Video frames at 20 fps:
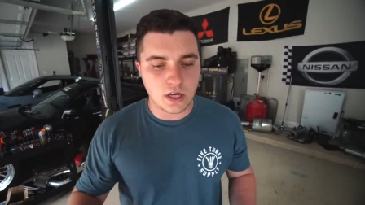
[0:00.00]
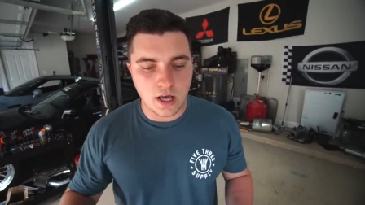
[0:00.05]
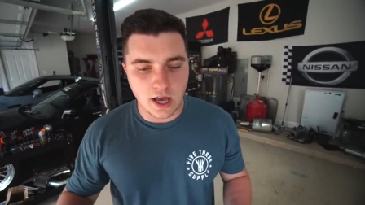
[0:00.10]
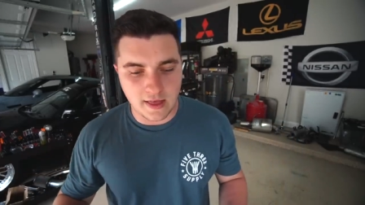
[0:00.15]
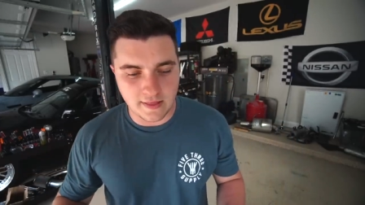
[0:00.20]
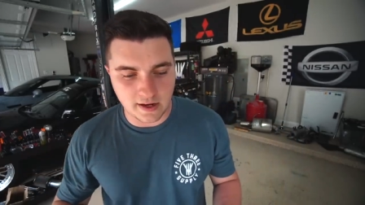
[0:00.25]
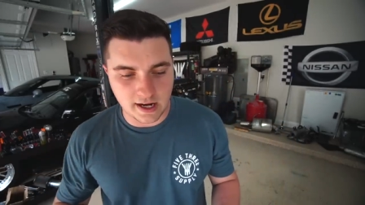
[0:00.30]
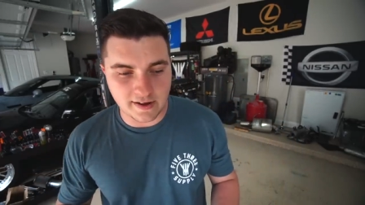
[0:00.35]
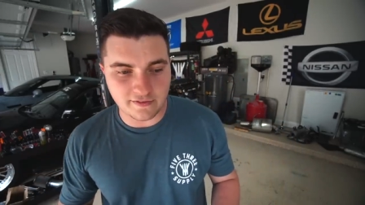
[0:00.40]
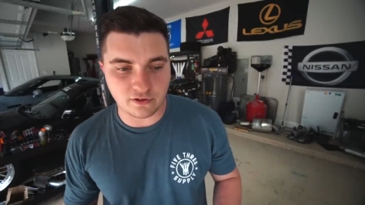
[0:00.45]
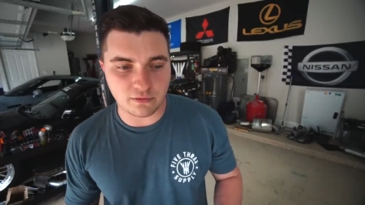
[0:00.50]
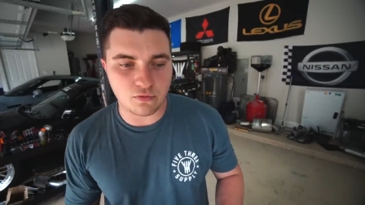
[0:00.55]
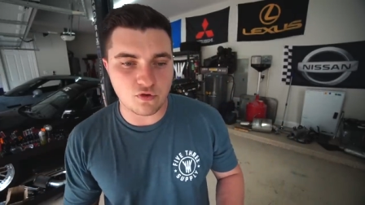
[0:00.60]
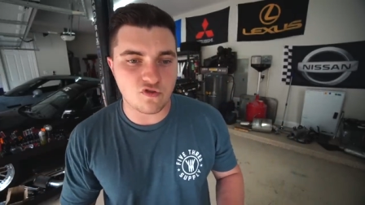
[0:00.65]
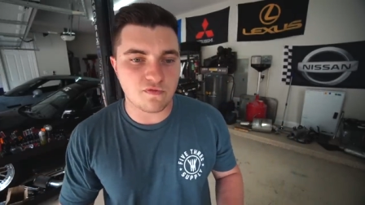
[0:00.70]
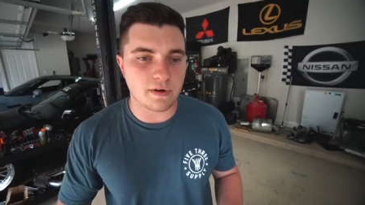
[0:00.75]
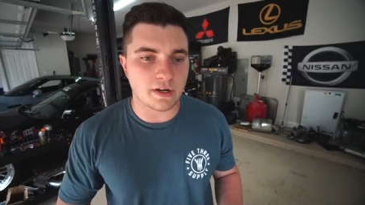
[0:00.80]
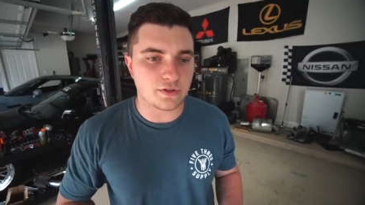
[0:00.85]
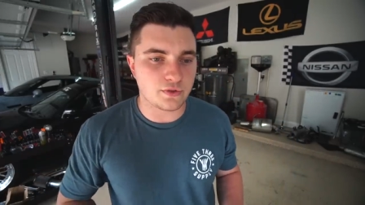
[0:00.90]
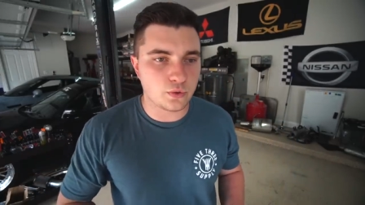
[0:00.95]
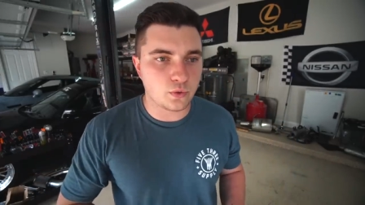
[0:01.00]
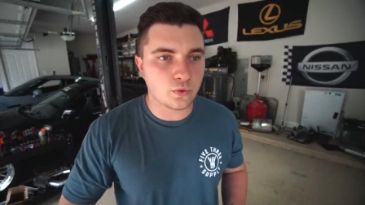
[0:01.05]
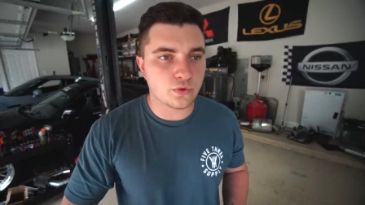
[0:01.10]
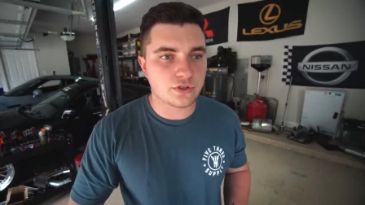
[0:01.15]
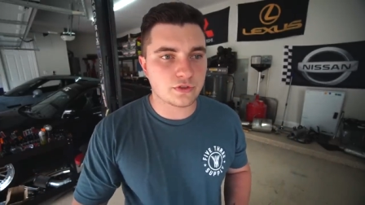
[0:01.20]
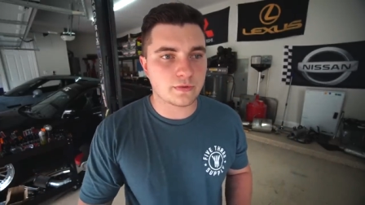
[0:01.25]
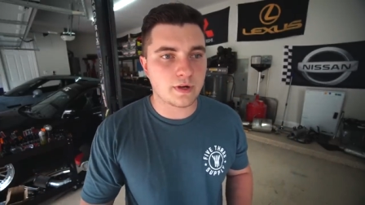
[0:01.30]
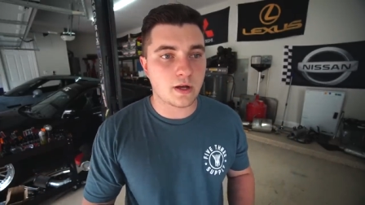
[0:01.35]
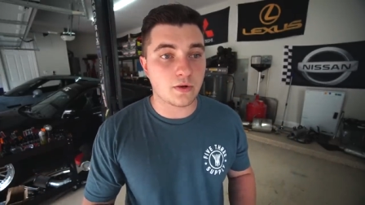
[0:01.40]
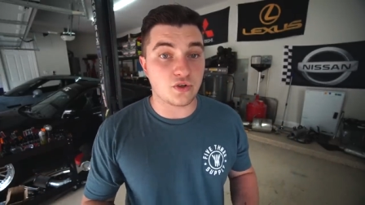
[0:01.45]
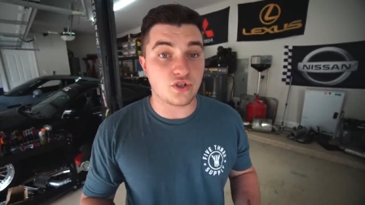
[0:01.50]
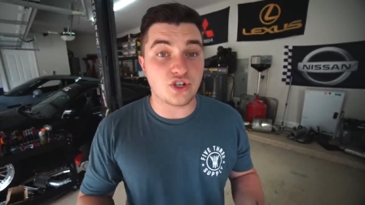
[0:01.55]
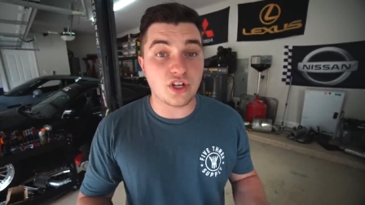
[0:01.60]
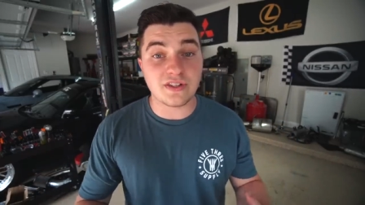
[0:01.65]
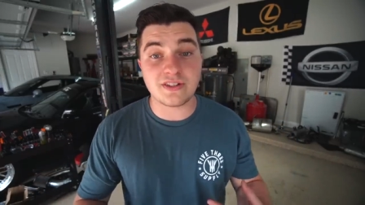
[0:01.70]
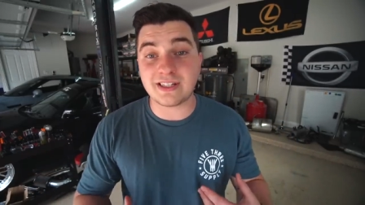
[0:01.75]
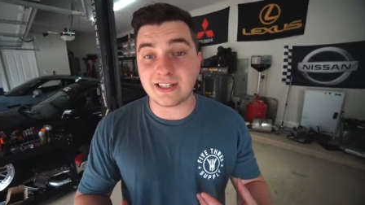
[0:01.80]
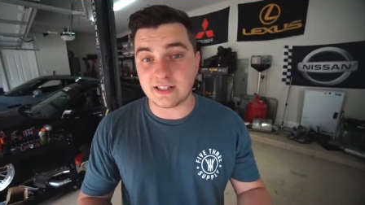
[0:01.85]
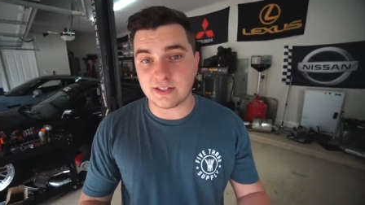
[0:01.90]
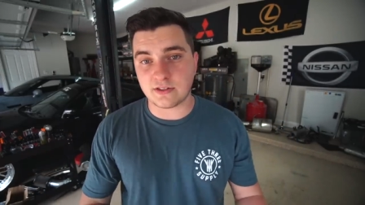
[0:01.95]
and then I have to move my tools around
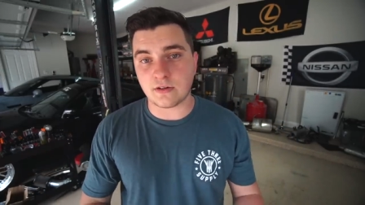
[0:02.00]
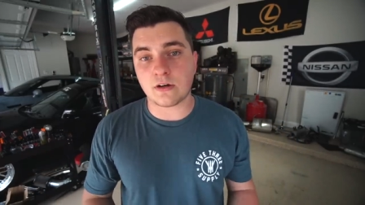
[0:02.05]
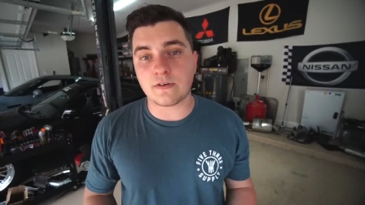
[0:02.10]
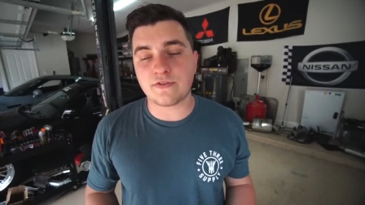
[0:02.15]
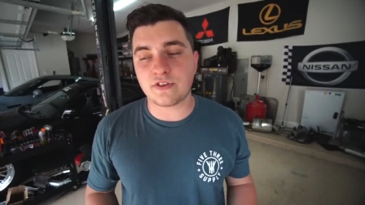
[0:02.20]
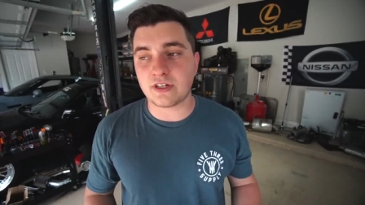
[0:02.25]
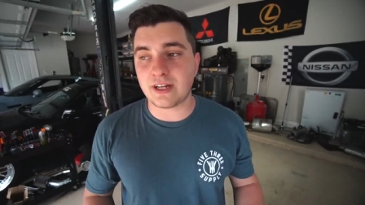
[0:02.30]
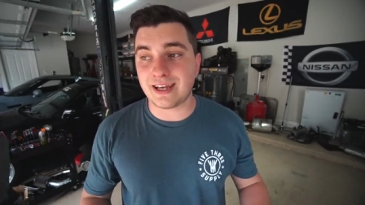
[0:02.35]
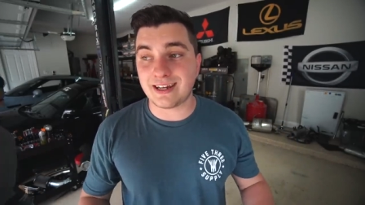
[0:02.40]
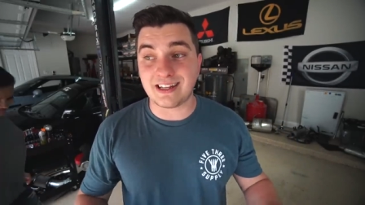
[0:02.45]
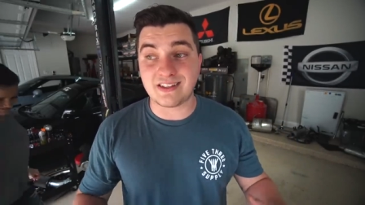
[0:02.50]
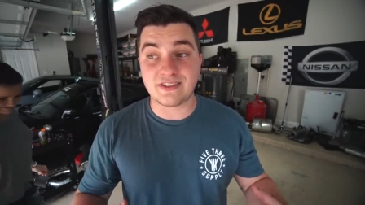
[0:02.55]
just to get started for the day, and